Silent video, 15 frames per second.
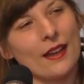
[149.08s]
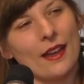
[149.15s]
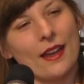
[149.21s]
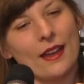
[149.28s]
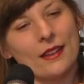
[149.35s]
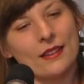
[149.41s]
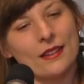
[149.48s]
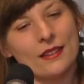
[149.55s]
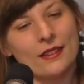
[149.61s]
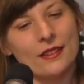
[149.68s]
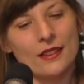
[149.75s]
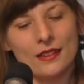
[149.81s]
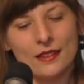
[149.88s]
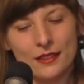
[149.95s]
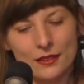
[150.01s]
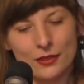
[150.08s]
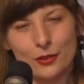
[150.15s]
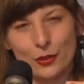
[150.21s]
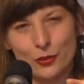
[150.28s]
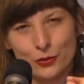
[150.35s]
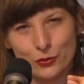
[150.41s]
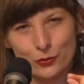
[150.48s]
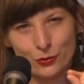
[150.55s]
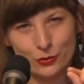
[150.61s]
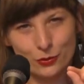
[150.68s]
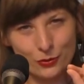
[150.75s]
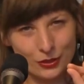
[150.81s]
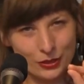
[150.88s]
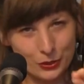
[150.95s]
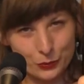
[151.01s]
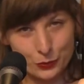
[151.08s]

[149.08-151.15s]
And just to do a little